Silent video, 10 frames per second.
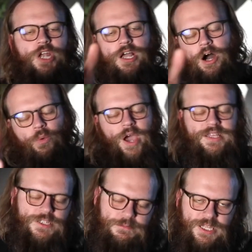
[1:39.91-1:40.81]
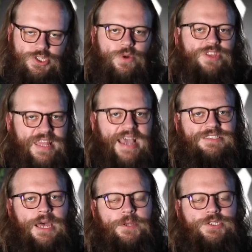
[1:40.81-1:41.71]
And I can't wait to speak to you on the
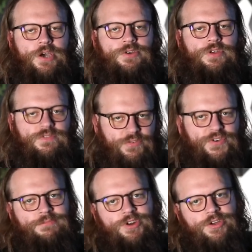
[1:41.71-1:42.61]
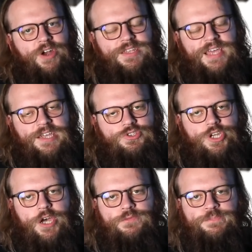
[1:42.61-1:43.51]
next episode of the Fenrir Great Dane
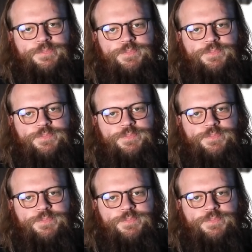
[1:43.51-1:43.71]
Show.